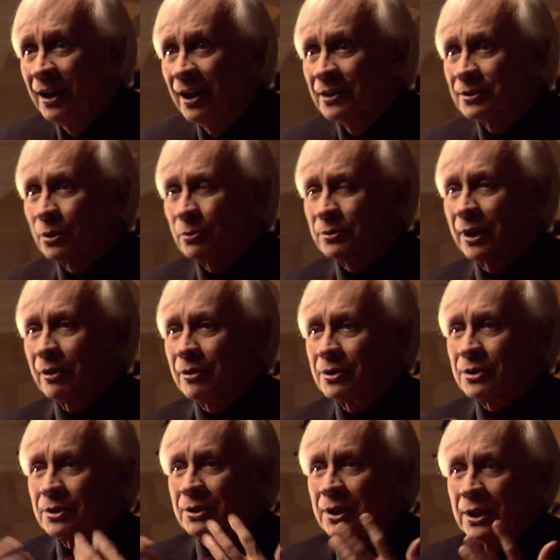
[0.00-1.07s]
So there
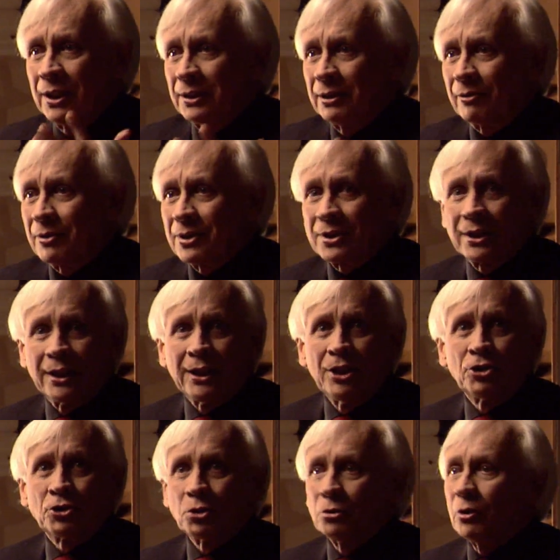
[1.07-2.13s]
is the
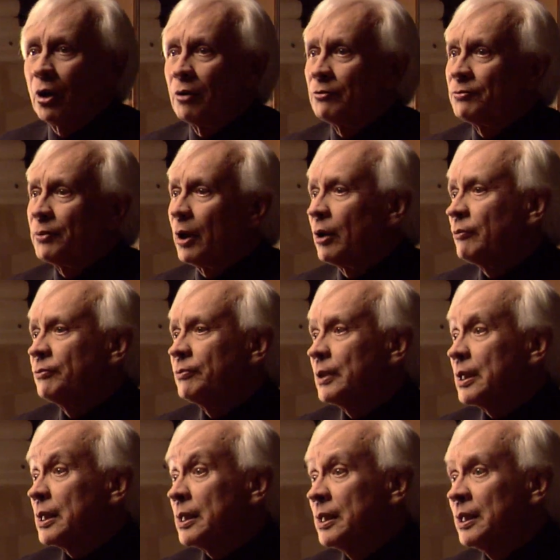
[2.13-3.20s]
issue of
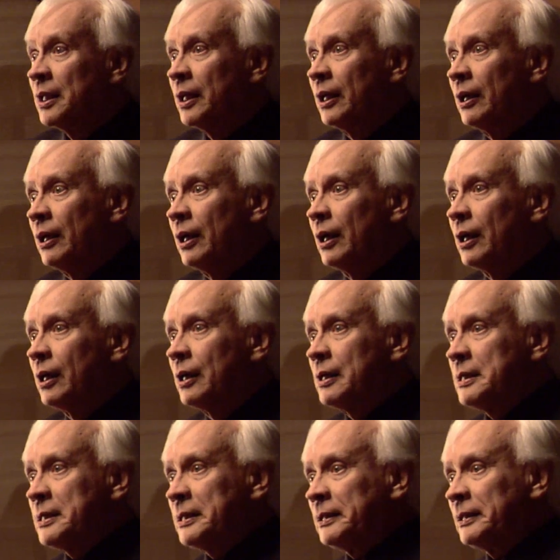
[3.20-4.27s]

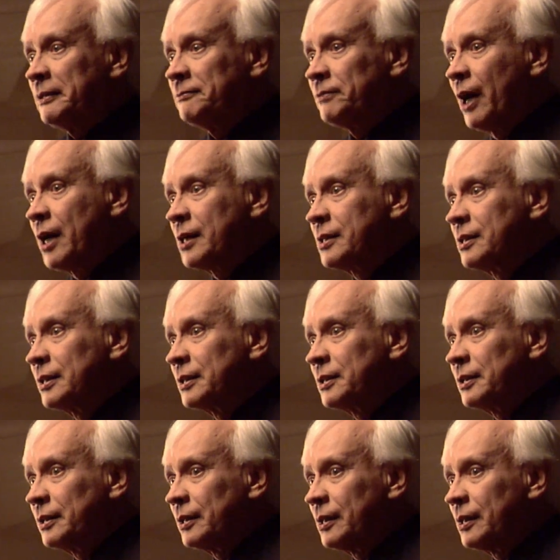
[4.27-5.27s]
the fact that